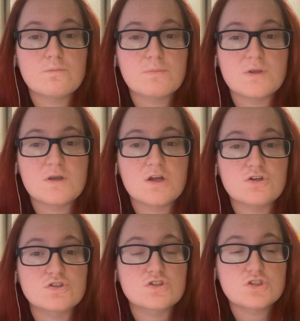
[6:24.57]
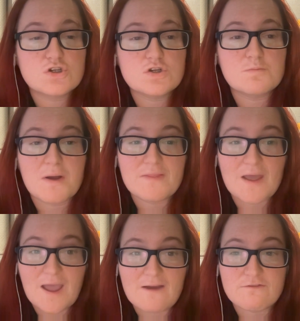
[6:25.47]
be understood by
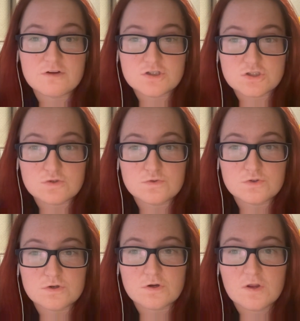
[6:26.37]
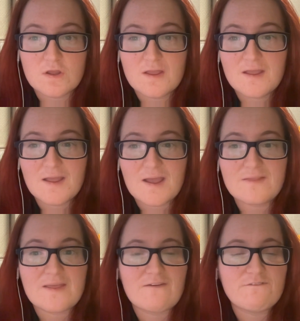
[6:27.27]
the average user,
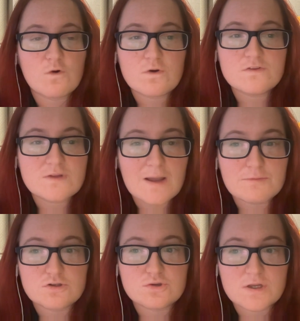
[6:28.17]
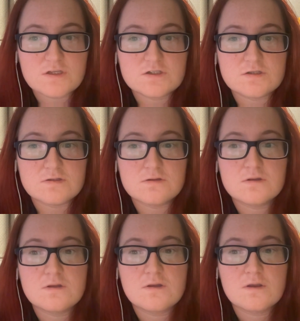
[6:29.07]
and that forced arbitration
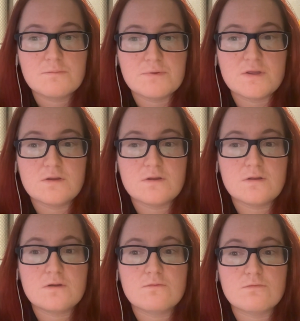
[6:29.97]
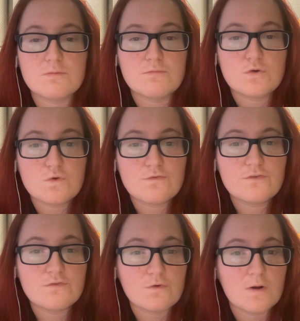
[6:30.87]
be
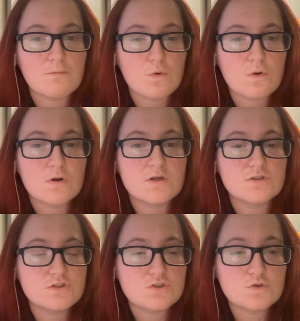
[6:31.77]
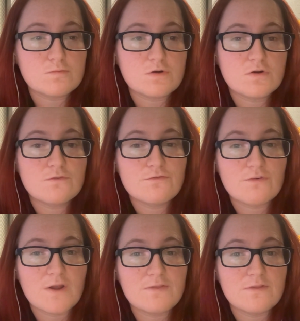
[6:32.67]
removed for a more
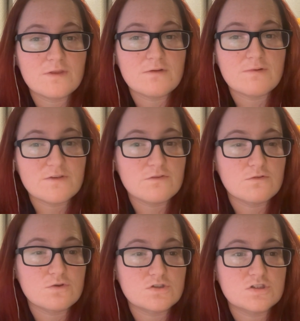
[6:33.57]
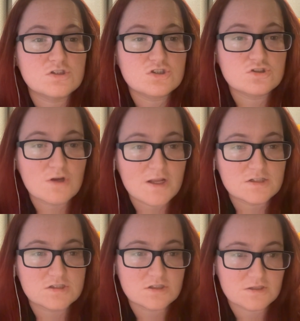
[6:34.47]
consumer-friendly resolution
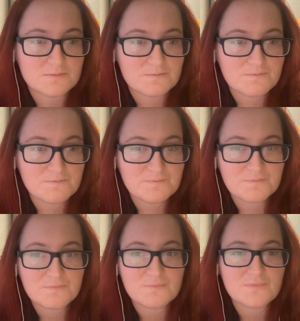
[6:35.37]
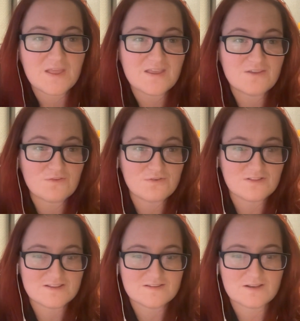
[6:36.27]
strategy. Thank you for
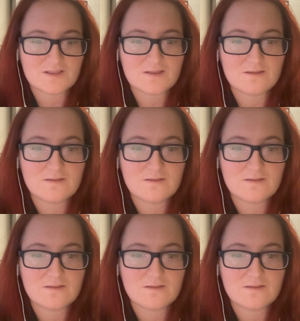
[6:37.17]
listening.